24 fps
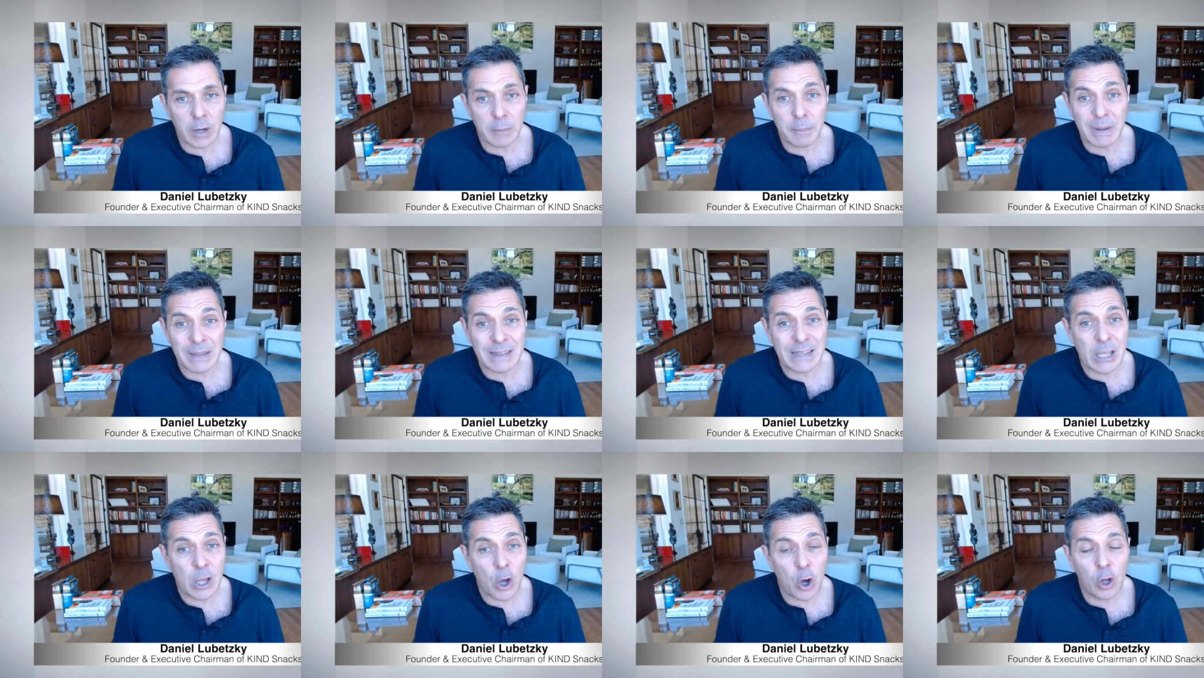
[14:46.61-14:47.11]
But
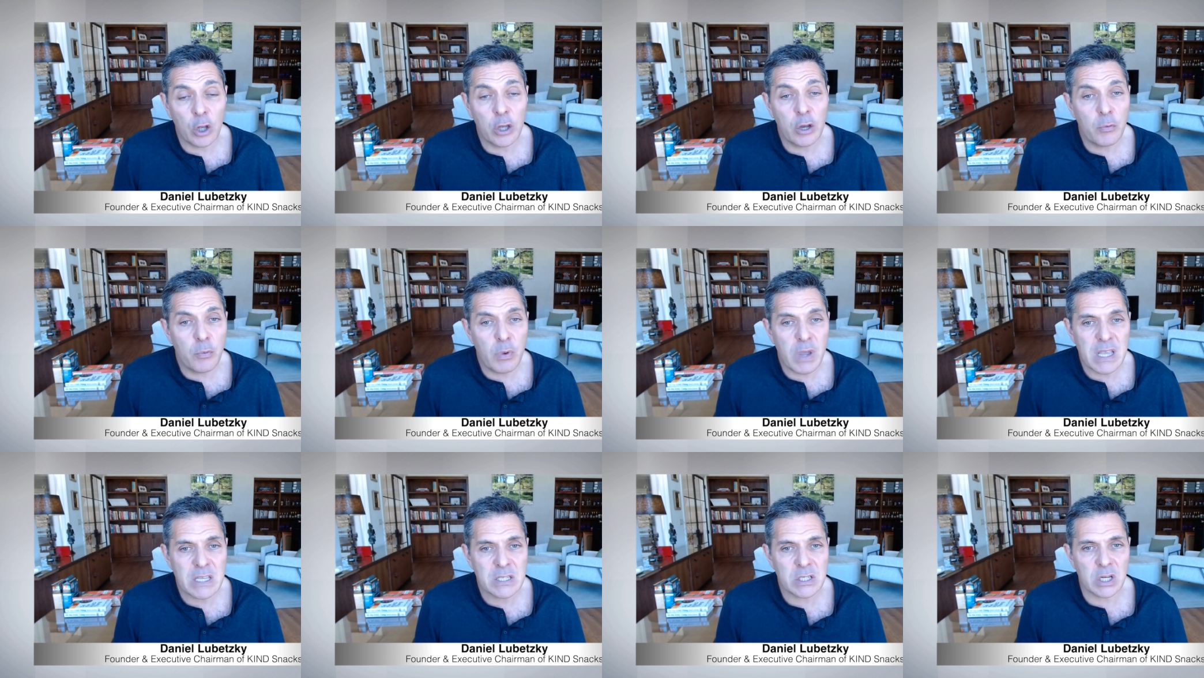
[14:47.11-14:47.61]
the only
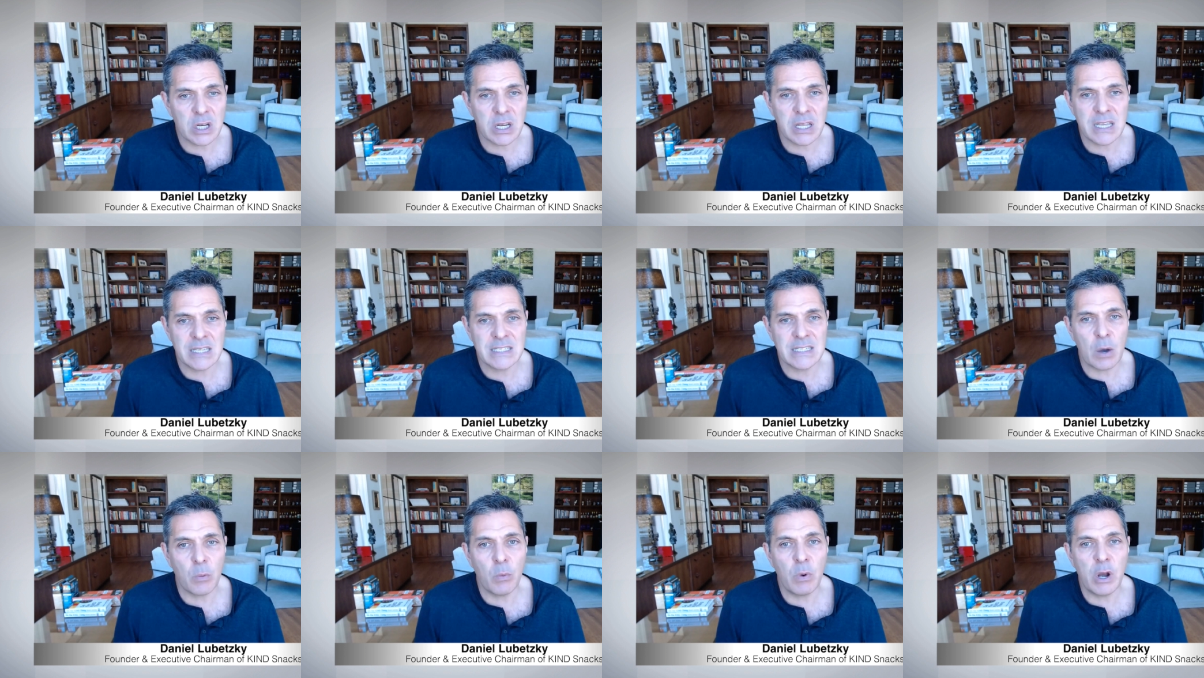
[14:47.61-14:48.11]
reason is
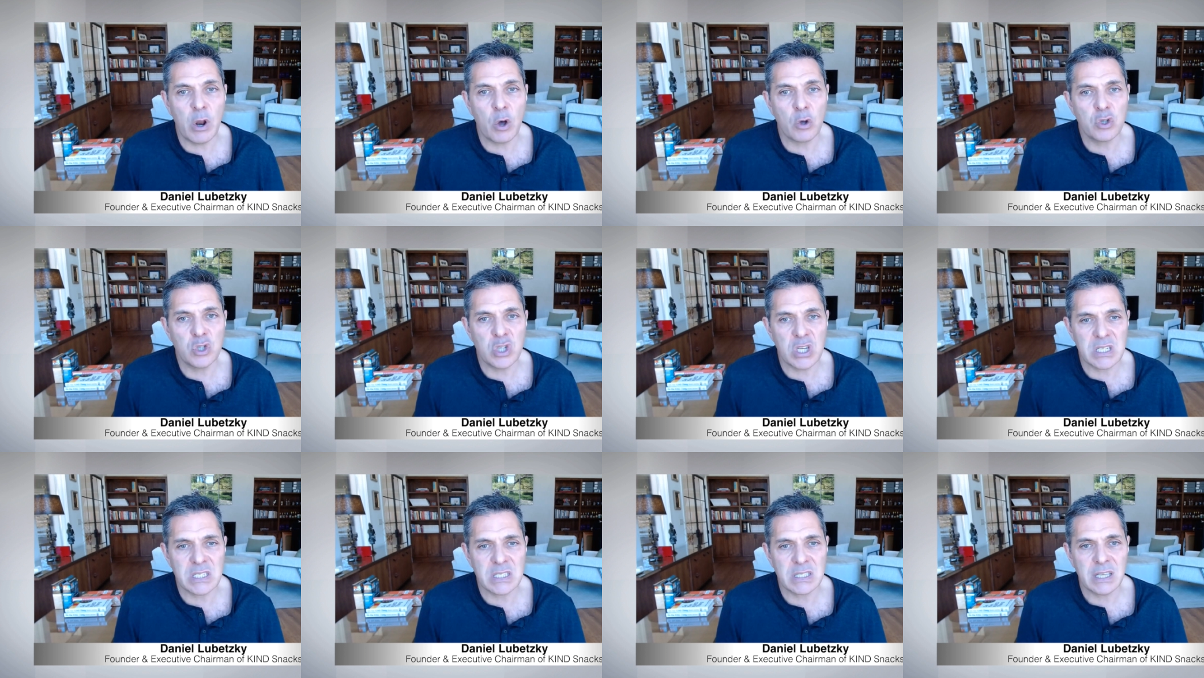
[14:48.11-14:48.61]
that we don't
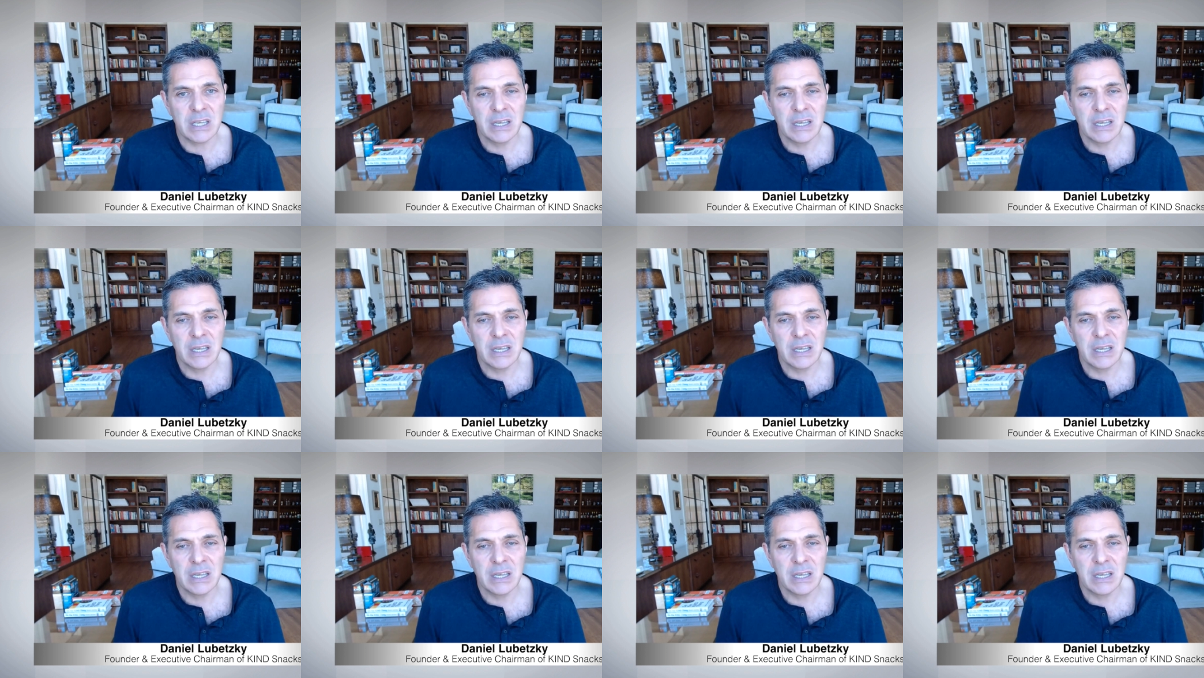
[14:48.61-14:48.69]
just